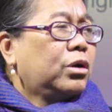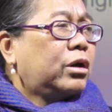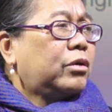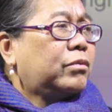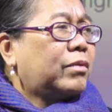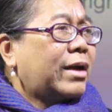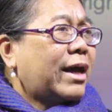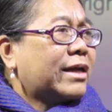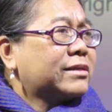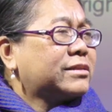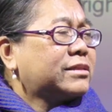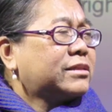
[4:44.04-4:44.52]

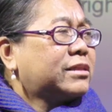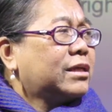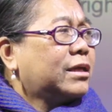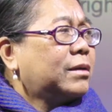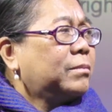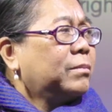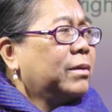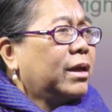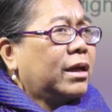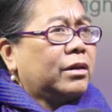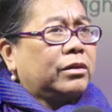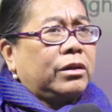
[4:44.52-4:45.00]
harass
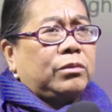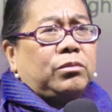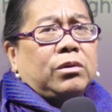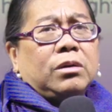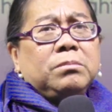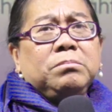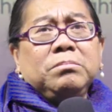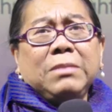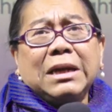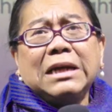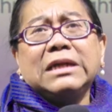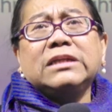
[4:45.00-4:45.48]
them, and there
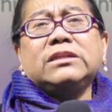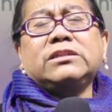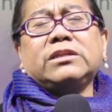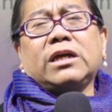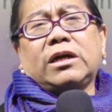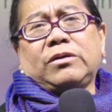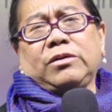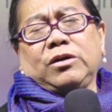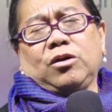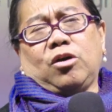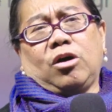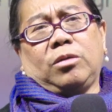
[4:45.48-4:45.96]
were
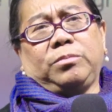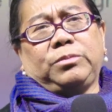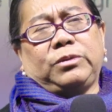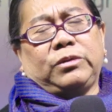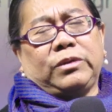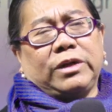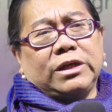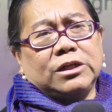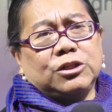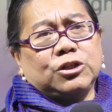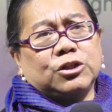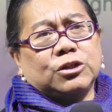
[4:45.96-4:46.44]
military
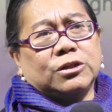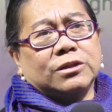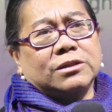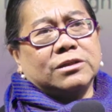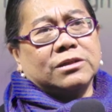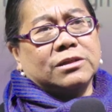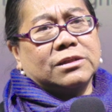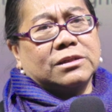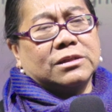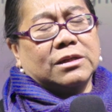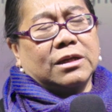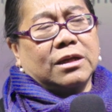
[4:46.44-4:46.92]

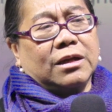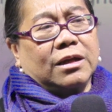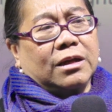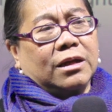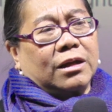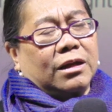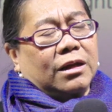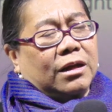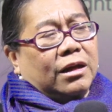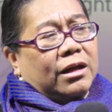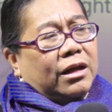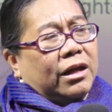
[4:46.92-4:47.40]
operations.
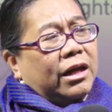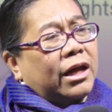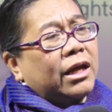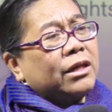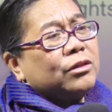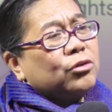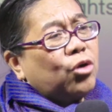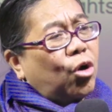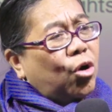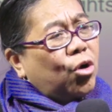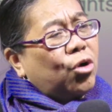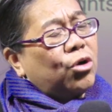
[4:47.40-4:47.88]

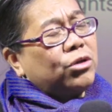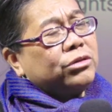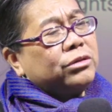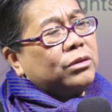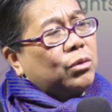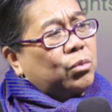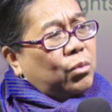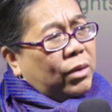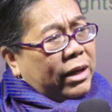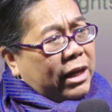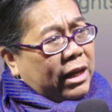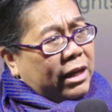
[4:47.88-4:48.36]
And on
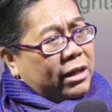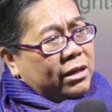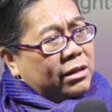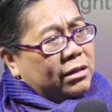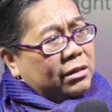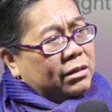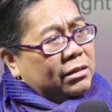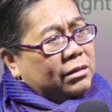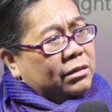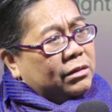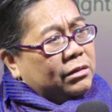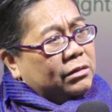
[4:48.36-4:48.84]
the
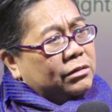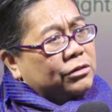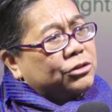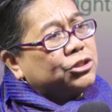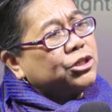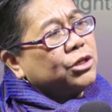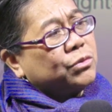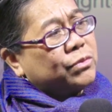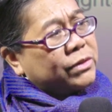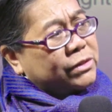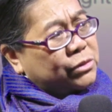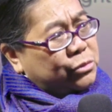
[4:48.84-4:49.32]
way,
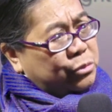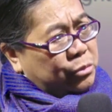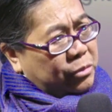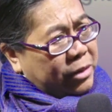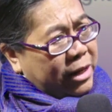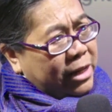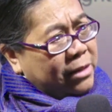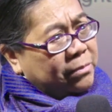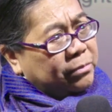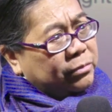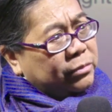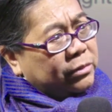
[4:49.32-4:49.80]
she was
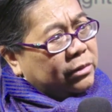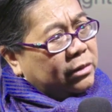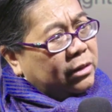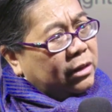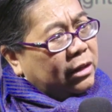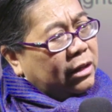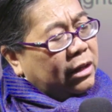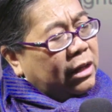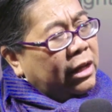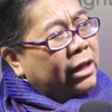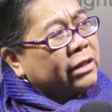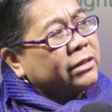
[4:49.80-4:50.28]
raped,
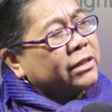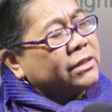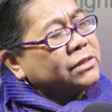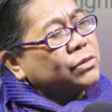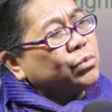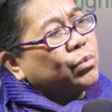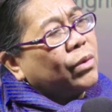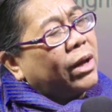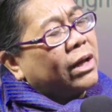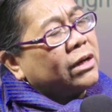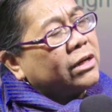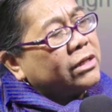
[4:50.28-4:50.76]
and
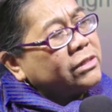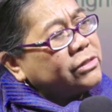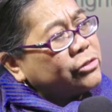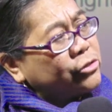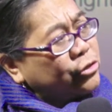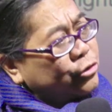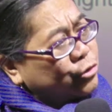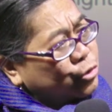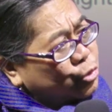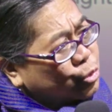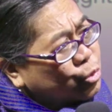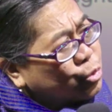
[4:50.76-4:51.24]
as well as
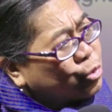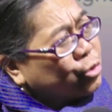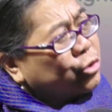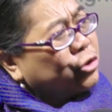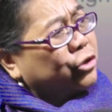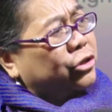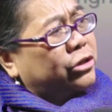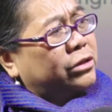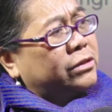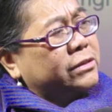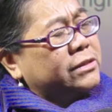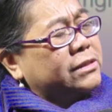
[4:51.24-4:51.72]
her two
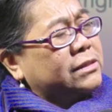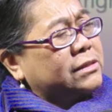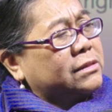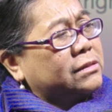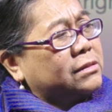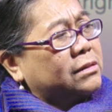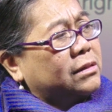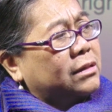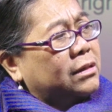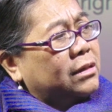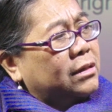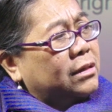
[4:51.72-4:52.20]

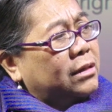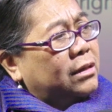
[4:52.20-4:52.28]
girls.